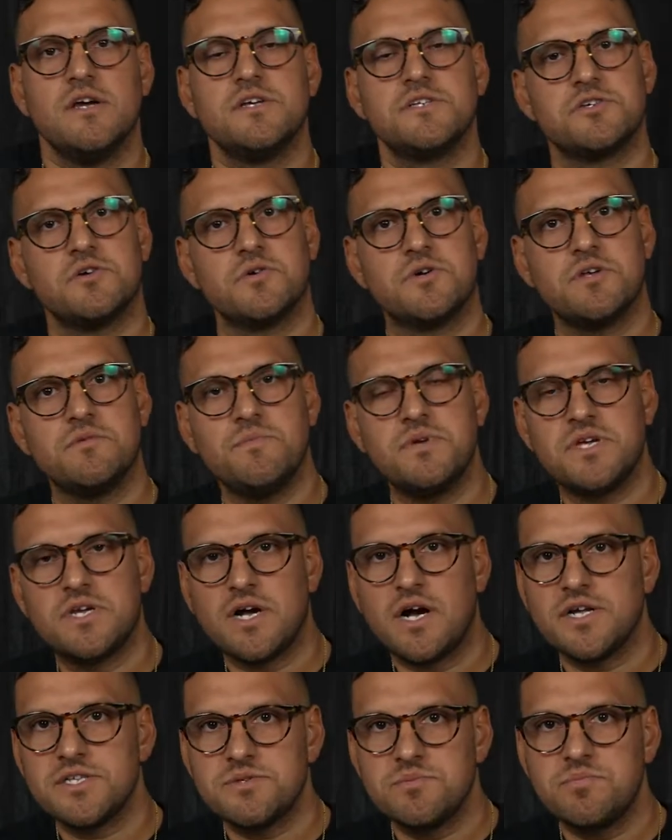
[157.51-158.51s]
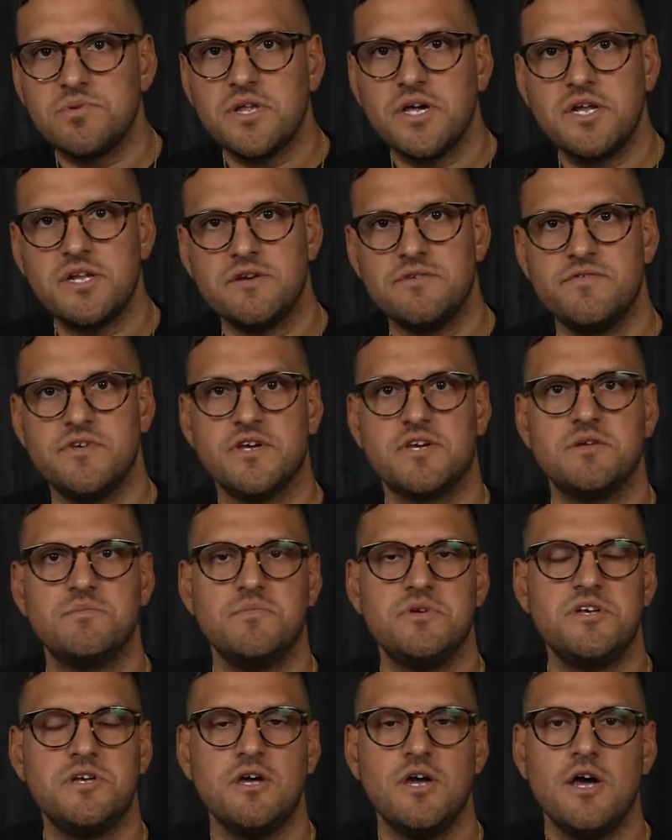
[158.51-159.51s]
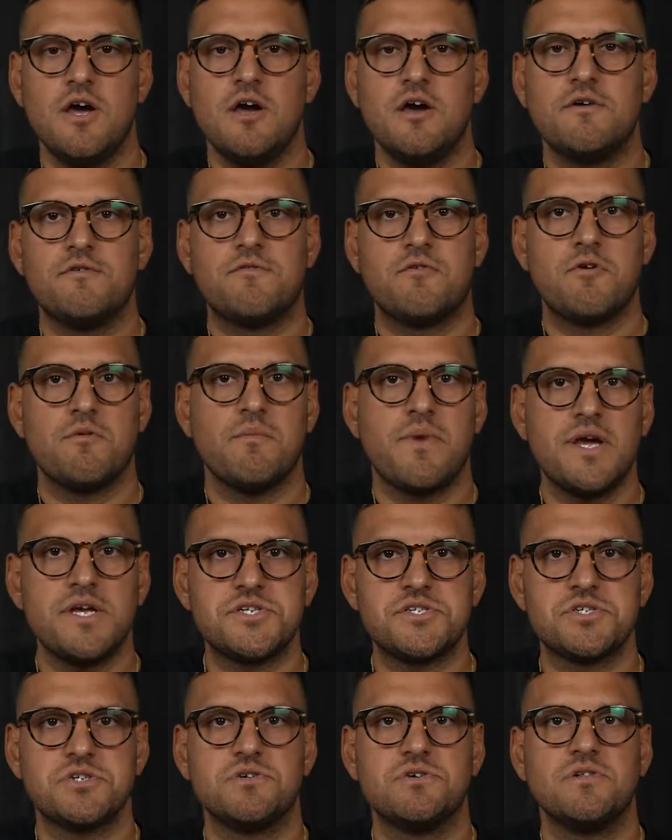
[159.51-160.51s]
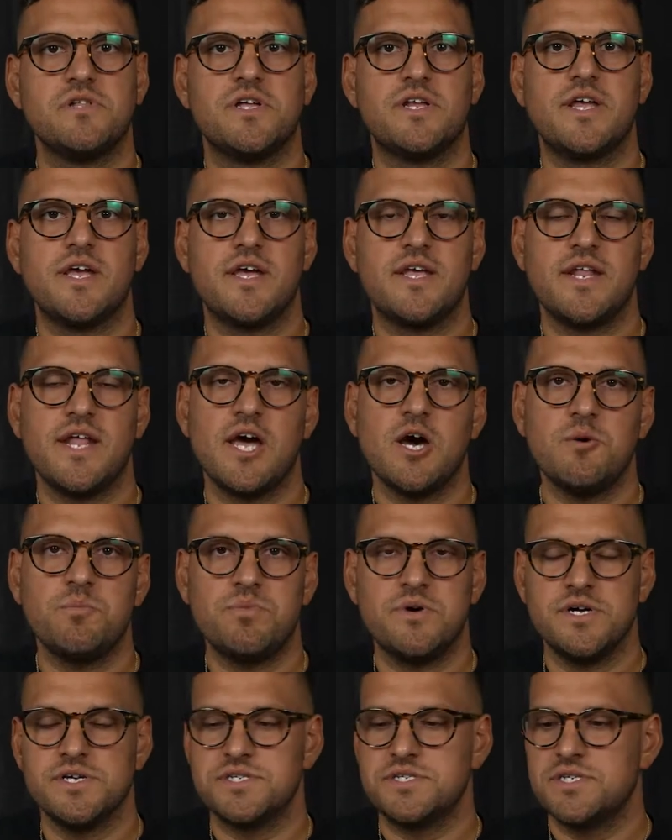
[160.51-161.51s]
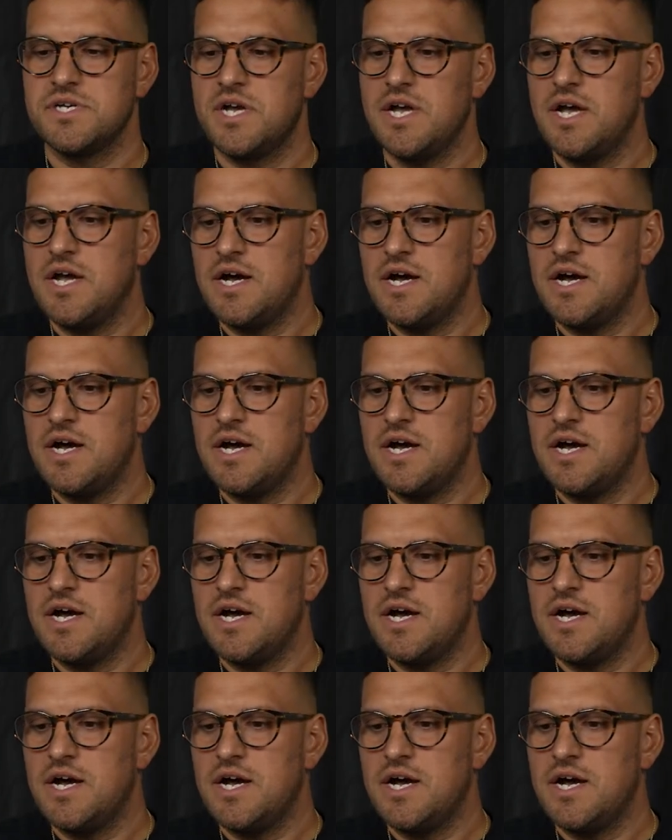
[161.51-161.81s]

So it can be contemplative, it can be formational, and, and help us.